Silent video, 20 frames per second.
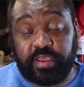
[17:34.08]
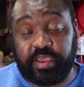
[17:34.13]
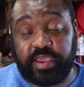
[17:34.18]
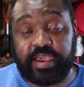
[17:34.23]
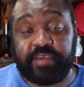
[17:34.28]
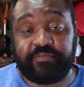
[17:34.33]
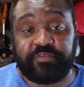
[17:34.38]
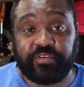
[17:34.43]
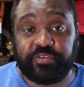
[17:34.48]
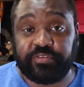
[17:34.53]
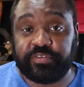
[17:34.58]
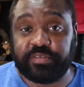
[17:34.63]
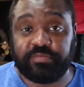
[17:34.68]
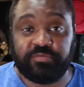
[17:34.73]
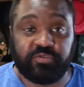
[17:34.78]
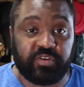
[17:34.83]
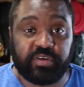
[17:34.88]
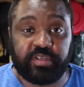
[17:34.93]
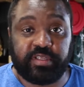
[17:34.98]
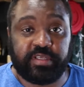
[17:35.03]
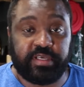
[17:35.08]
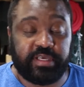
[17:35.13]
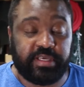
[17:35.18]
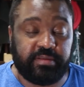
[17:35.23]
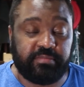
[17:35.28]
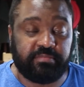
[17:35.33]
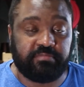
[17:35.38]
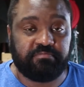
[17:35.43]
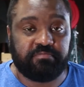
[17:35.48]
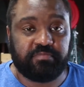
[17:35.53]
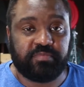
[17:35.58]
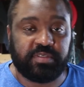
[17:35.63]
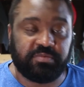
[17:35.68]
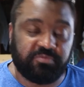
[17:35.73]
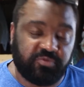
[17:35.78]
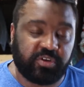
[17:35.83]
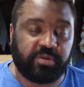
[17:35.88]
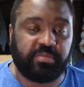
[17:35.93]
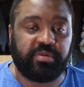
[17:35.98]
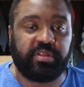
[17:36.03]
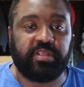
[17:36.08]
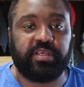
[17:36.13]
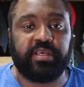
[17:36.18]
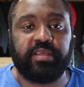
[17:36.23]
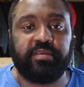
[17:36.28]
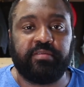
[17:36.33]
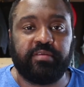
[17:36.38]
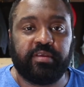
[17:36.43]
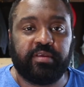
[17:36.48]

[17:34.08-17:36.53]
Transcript: After some drilling, some dremeling,